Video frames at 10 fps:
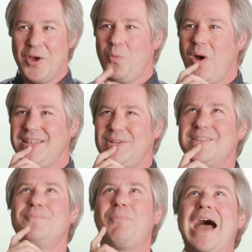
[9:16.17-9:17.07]
What
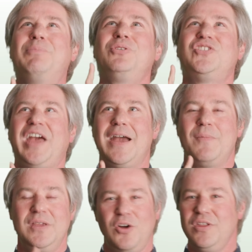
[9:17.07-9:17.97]
does the Bible say?
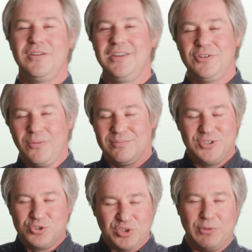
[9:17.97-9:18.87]
You know, you, you don't
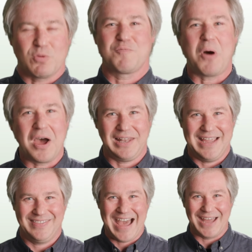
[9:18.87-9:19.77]
usually respond
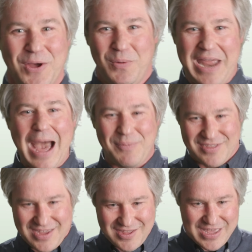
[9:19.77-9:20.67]
like that. What
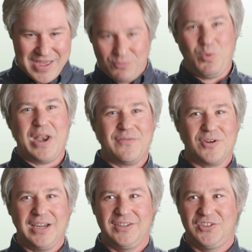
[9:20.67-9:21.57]
happens is
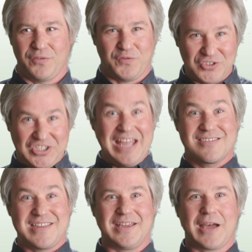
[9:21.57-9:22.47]
whatever is your first
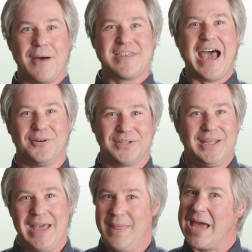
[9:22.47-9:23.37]
instinct comes out.
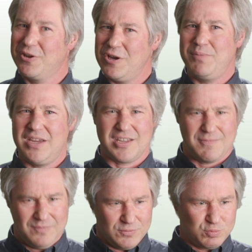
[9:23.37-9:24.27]
And that could be
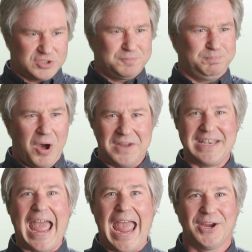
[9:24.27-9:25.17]
to
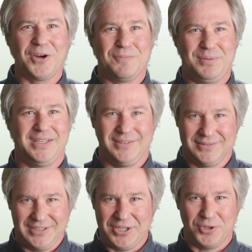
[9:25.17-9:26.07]
respond in anger and
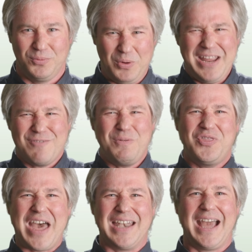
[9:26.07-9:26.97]
be, you know, what is
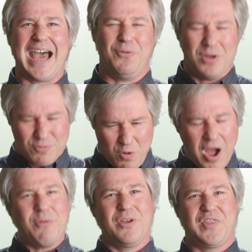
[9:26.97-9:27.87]
with that guy? What's
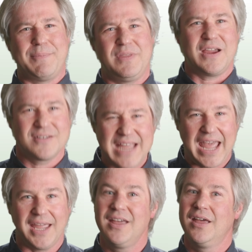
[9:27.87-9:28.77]
wrong with them in their
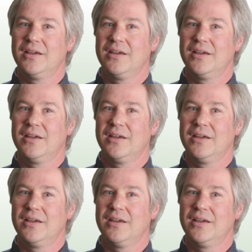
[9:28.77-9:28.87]
day?